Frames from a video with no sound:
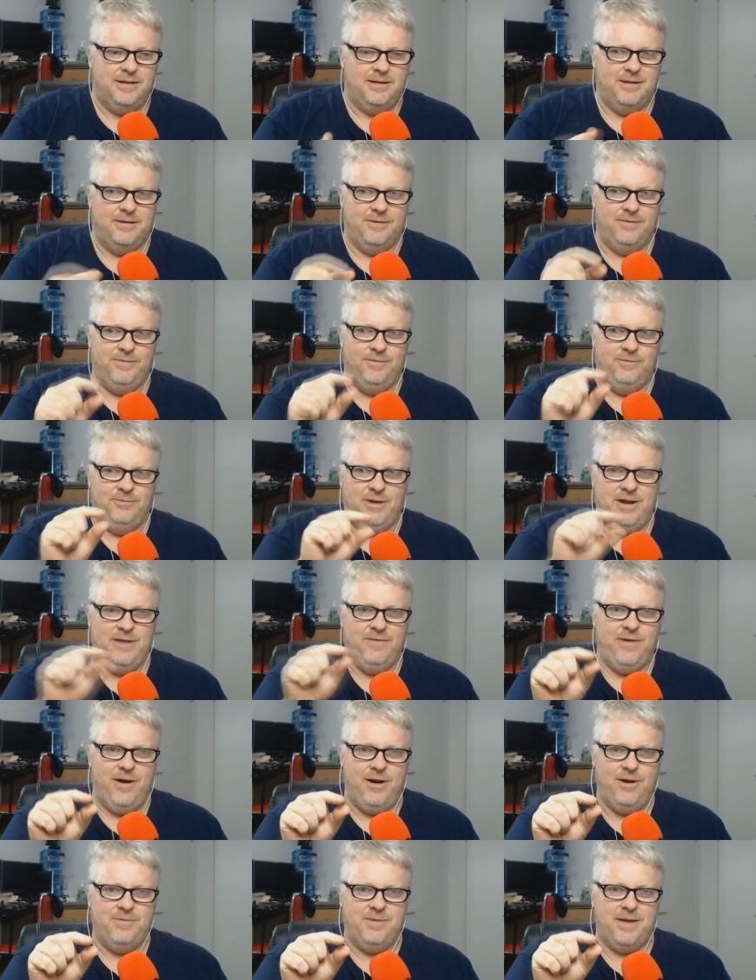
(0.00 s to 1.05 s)
The ring
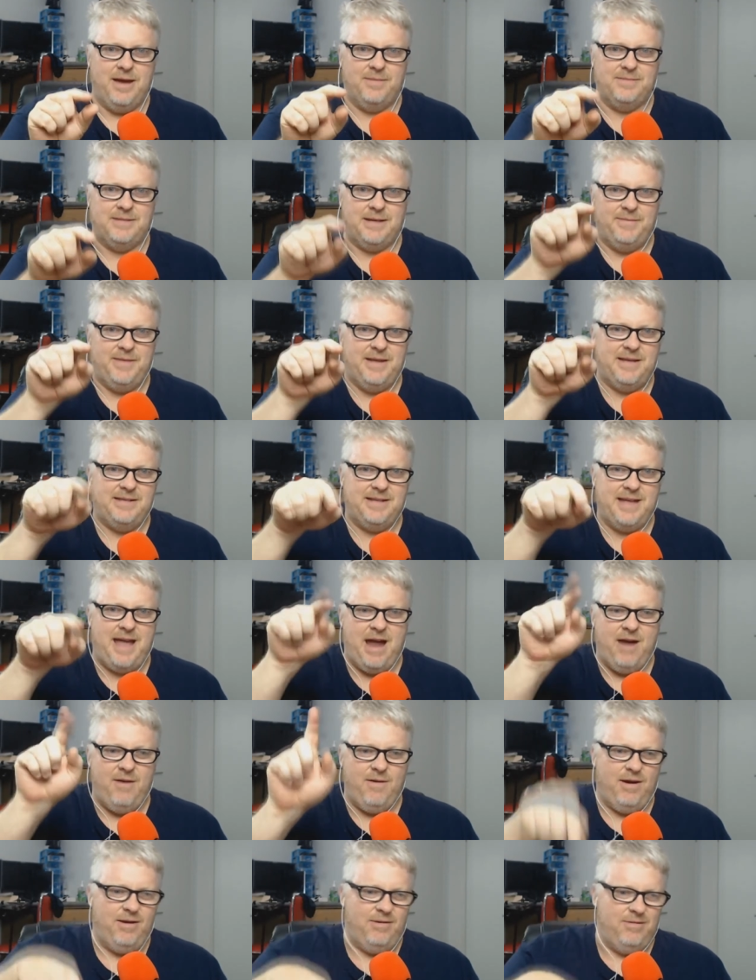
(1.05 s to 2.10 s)
volume comes up. There's an
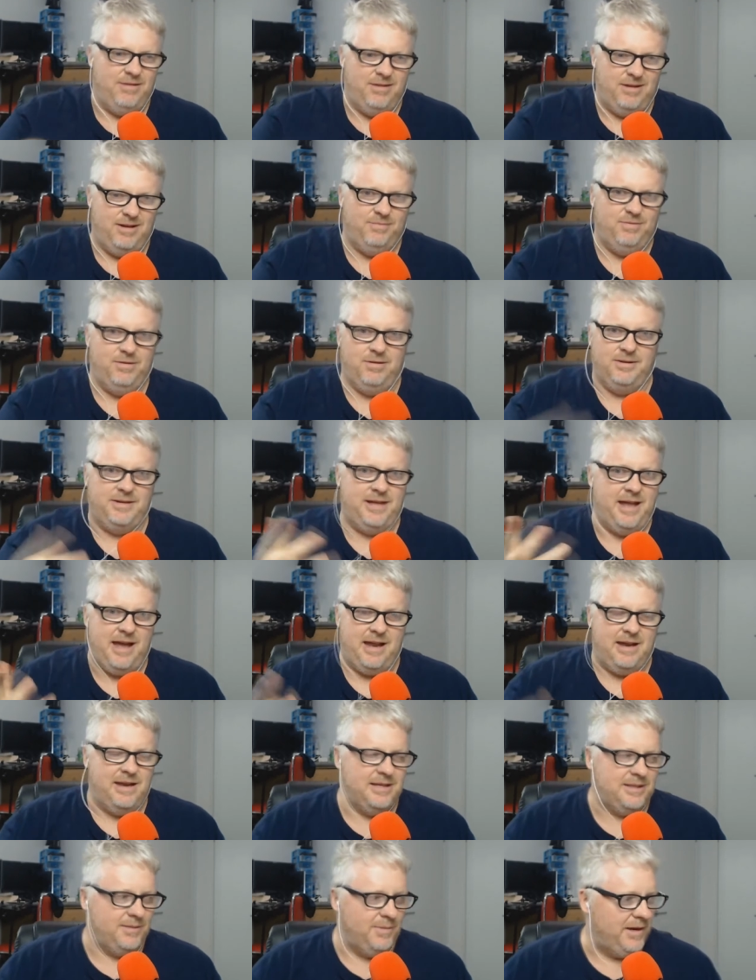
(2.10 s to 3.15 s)
arrow, and then you pull it down.
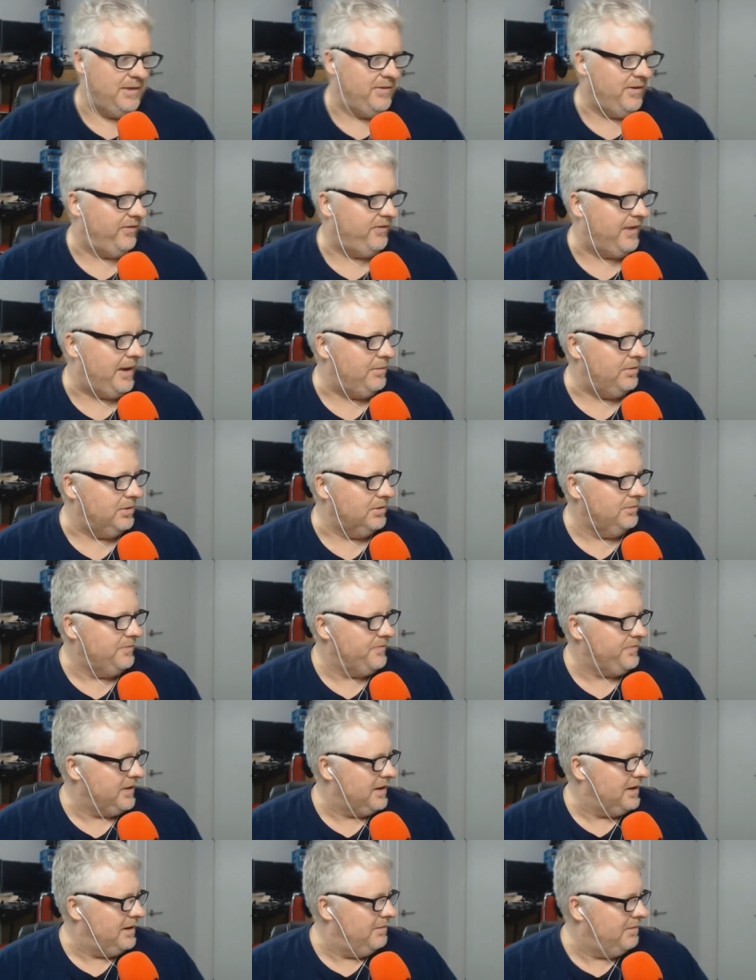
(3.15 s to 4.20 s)
It is a bit of a fumble,
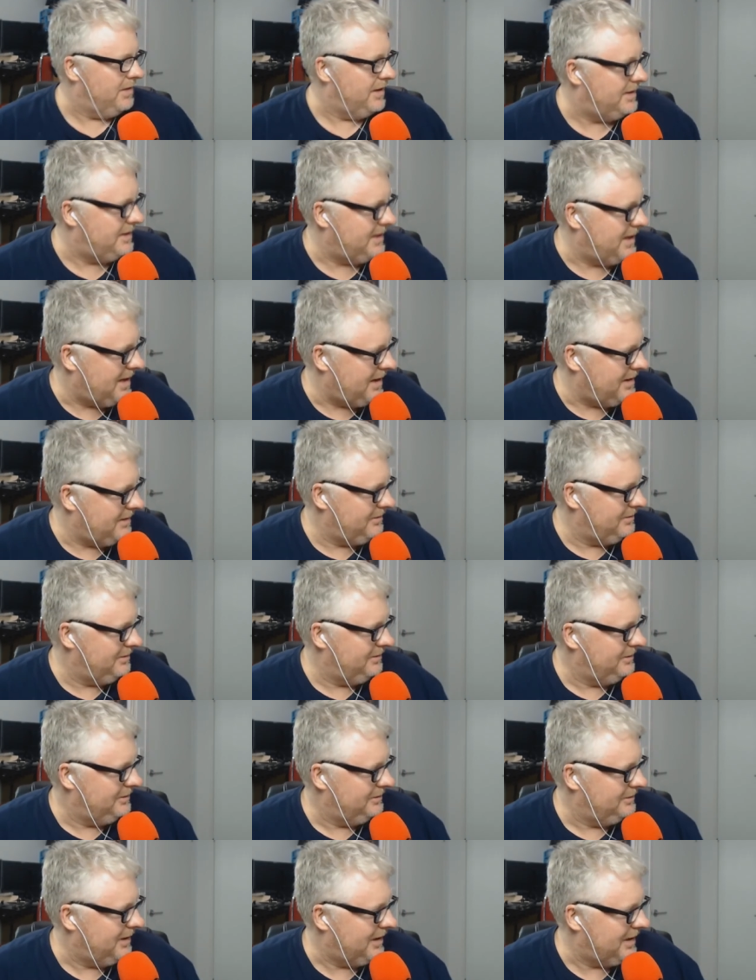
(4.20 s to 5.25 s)
but uh,
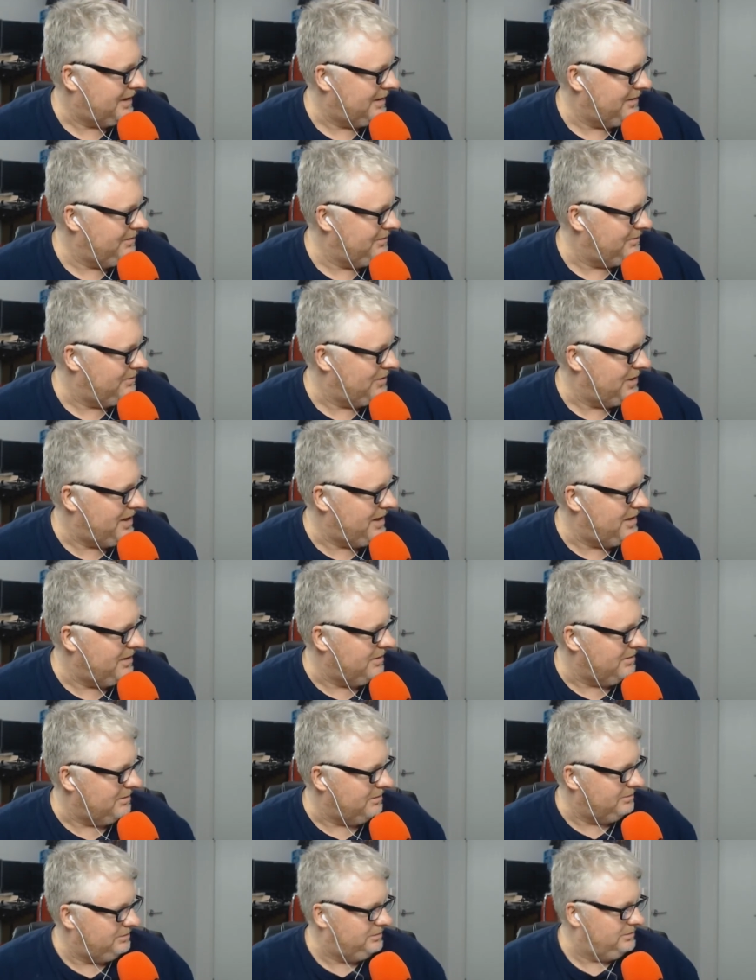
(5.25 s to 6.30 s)
I don't know. What do you
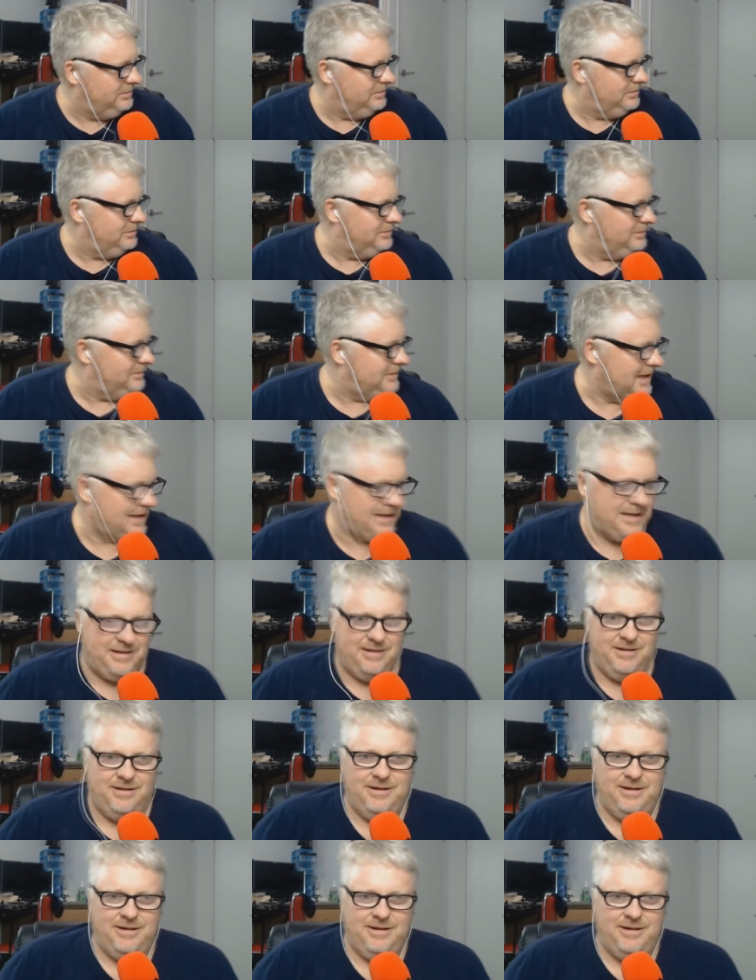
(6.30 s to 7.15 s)
do? That's okay, it.